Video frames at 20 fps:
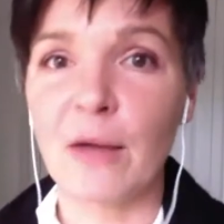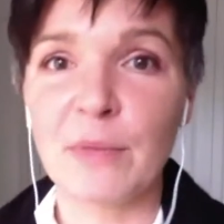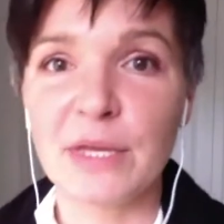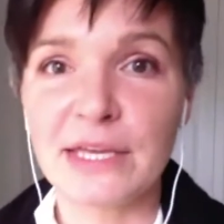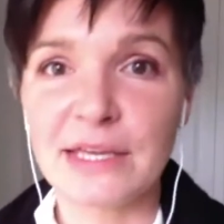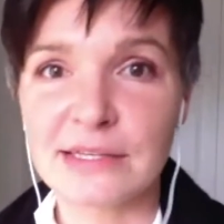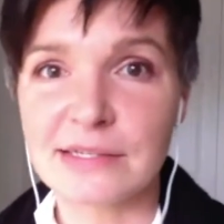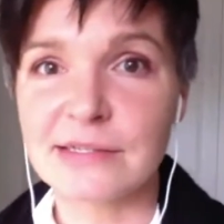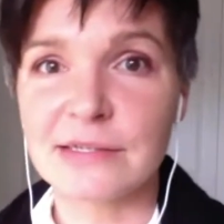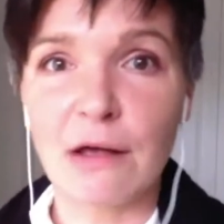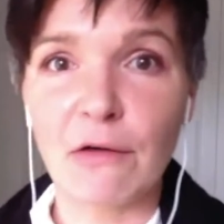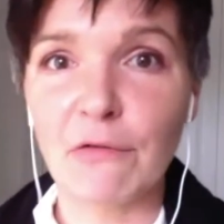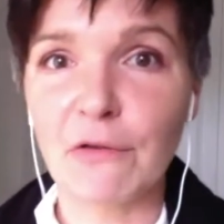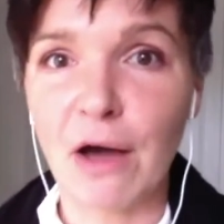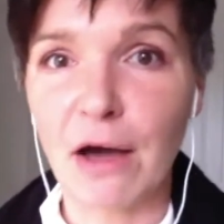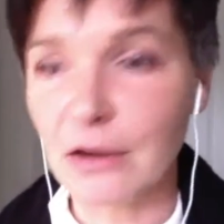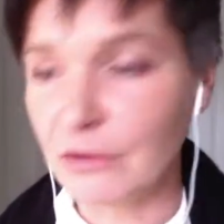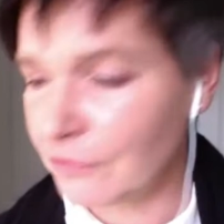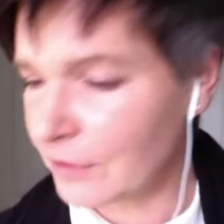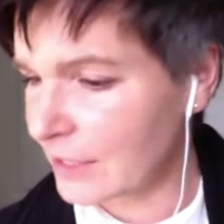Cool,
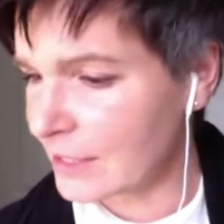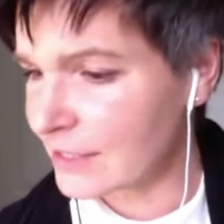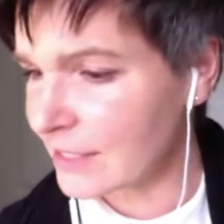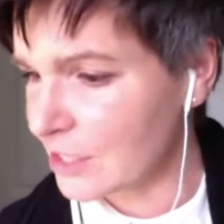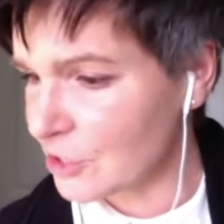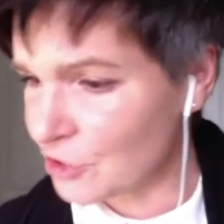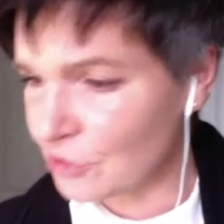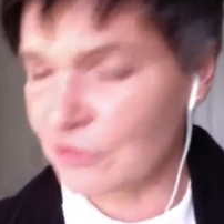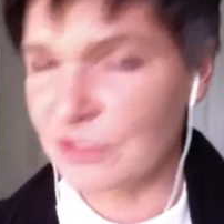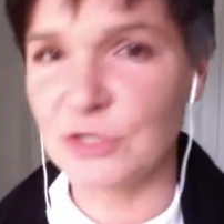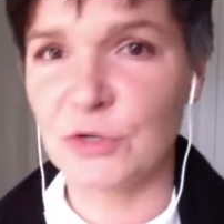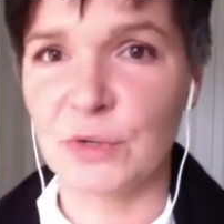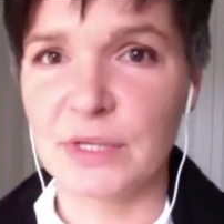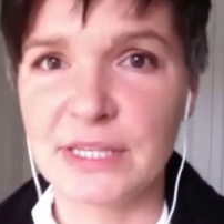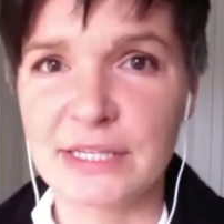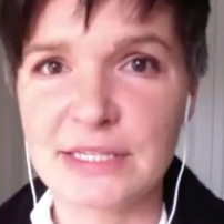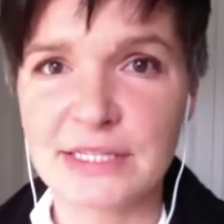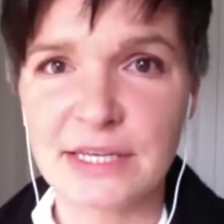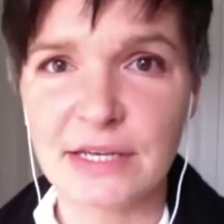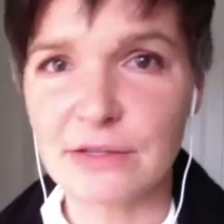right?
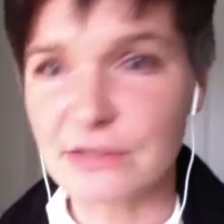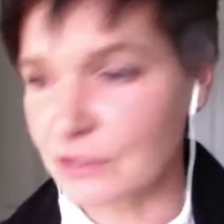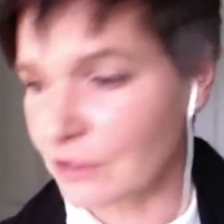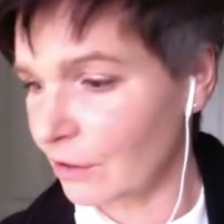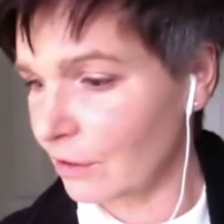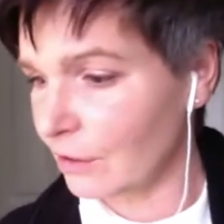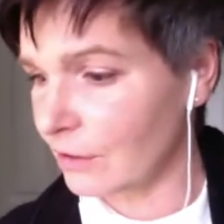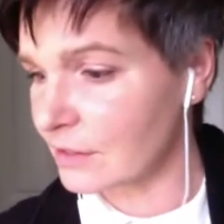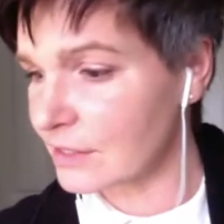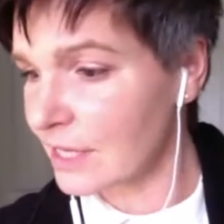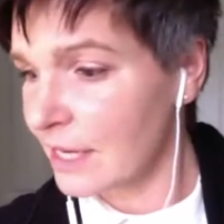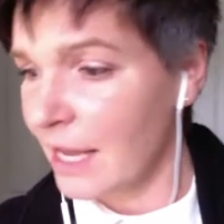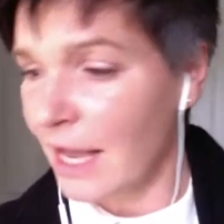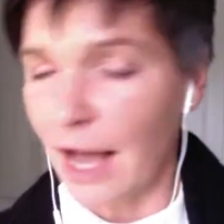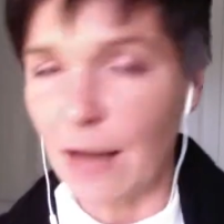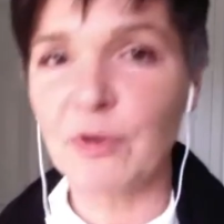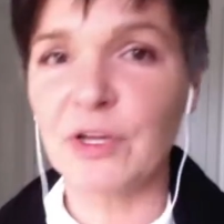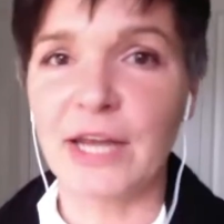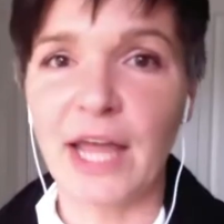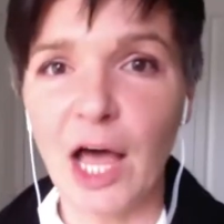Different way of thinking about it.
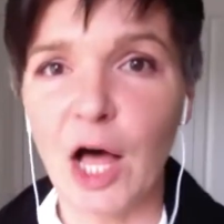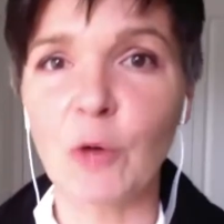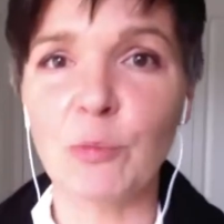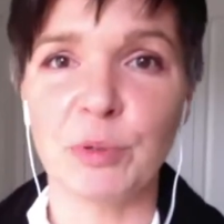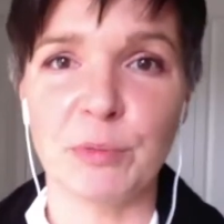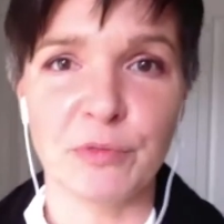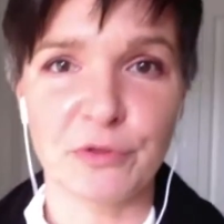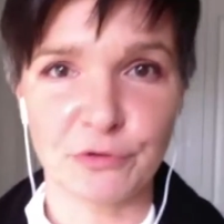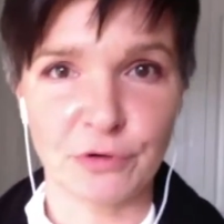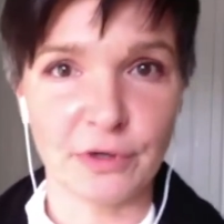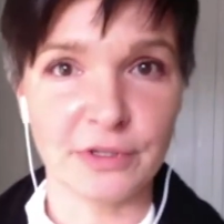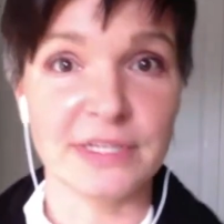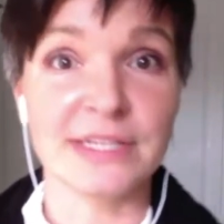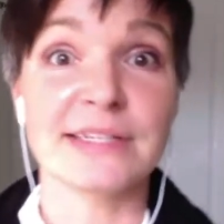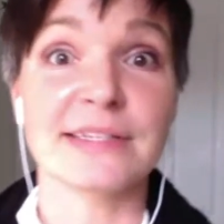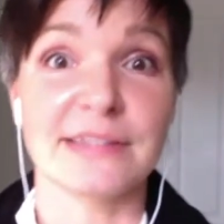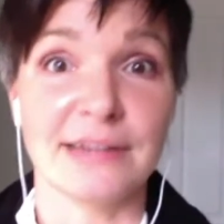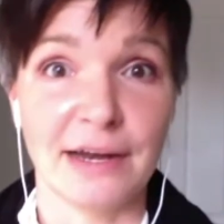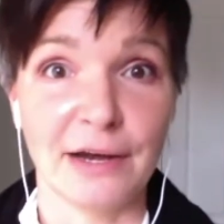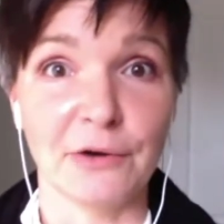
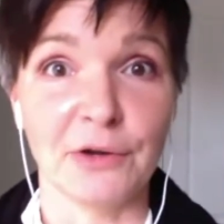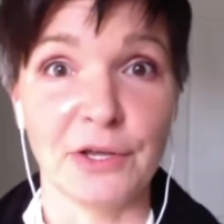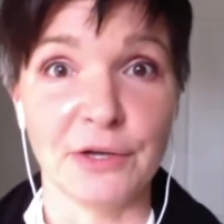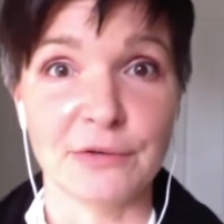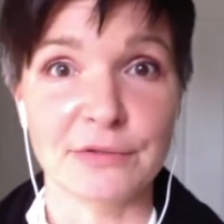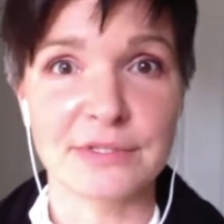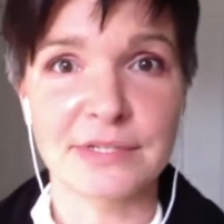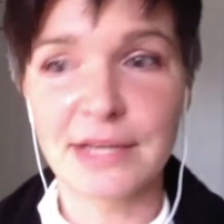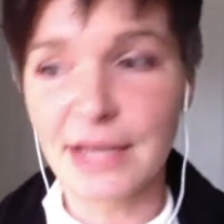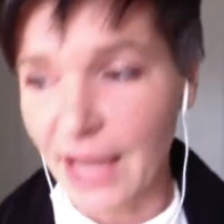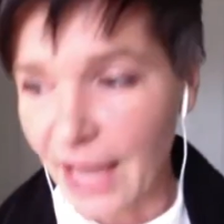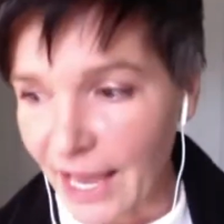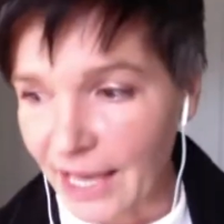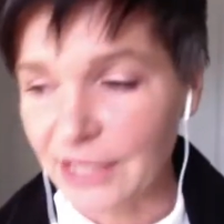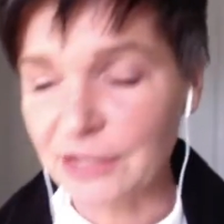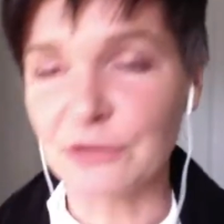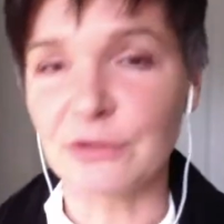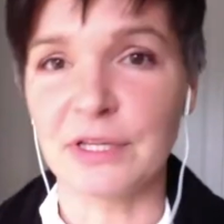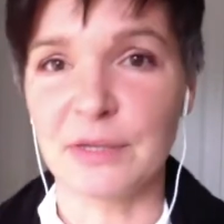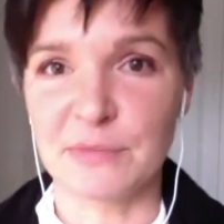So, the
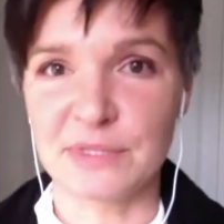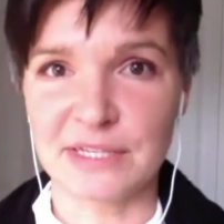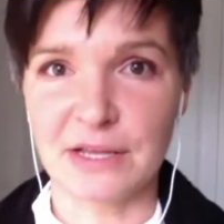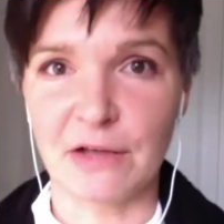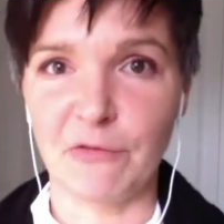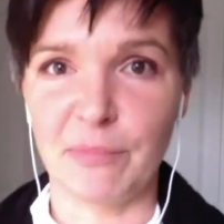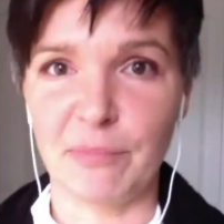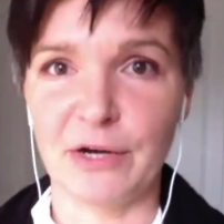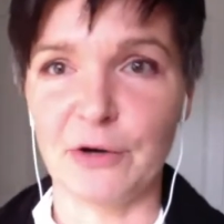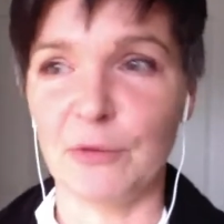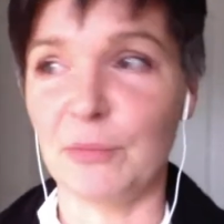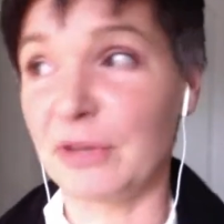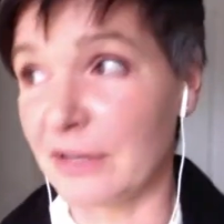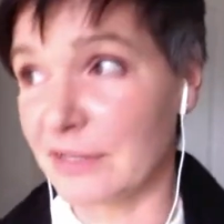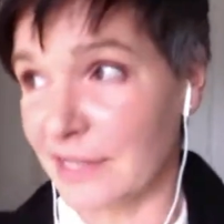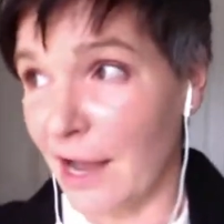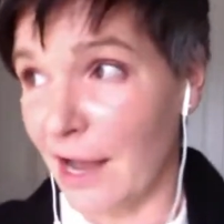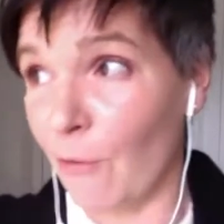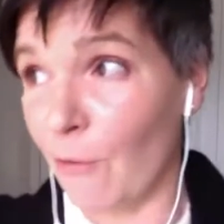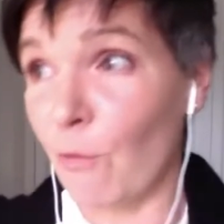that you're going
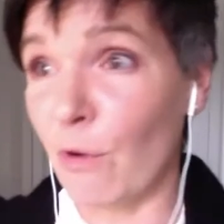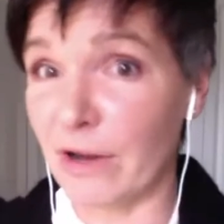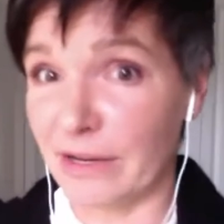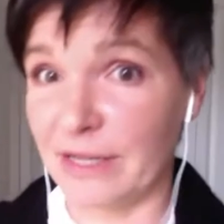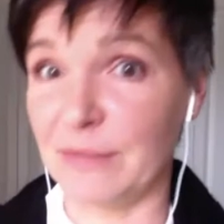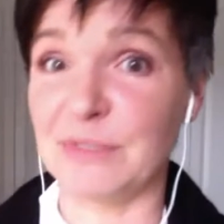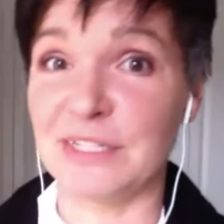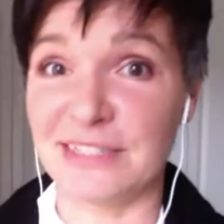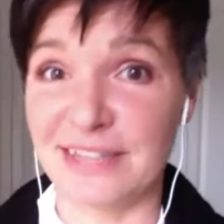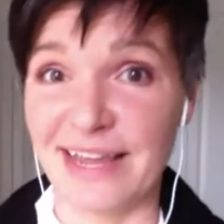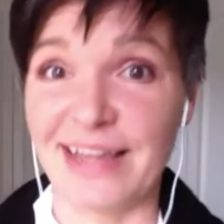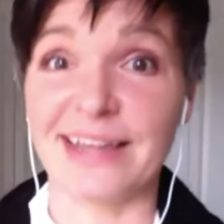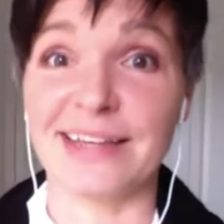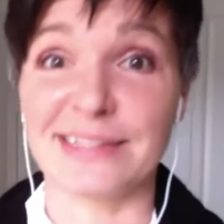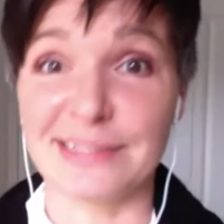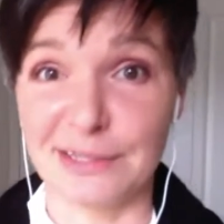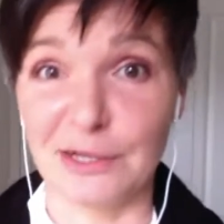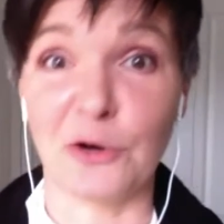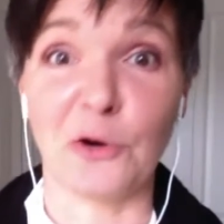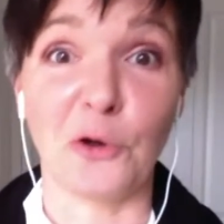to ask
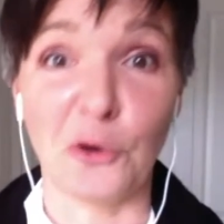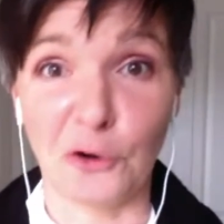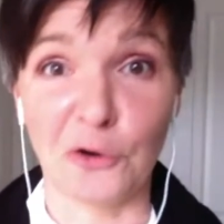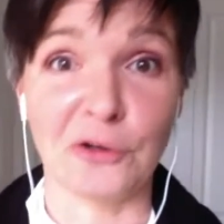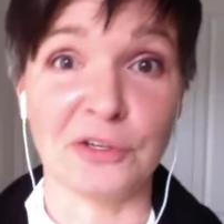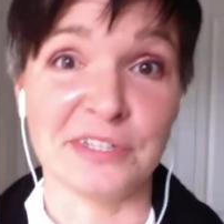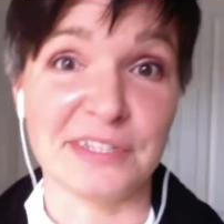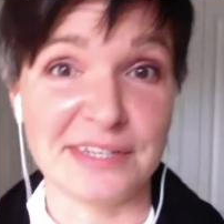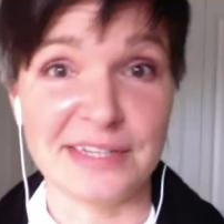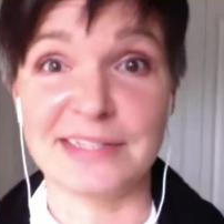is